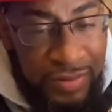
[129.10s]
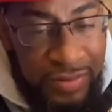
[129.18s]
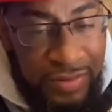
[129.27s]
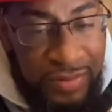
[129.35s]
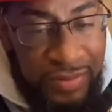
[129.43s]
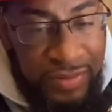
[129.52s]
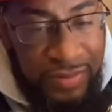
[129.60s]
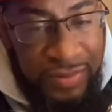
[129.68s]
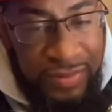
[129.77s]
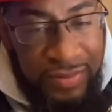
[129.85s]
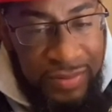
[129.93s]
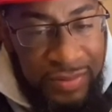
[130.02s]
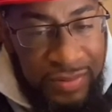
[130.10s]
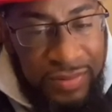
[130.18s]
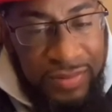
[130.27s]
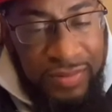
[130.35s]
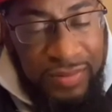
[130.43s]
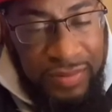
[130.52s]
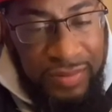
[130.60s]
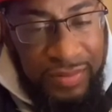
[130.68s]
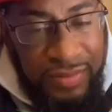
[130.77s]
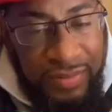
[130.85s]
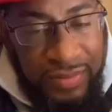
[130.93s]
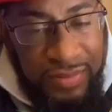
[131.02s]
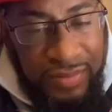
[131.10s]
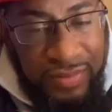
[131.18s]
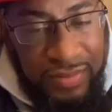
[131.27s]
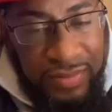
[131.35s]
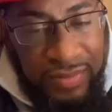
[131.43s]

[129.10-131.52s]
Nobody speaks.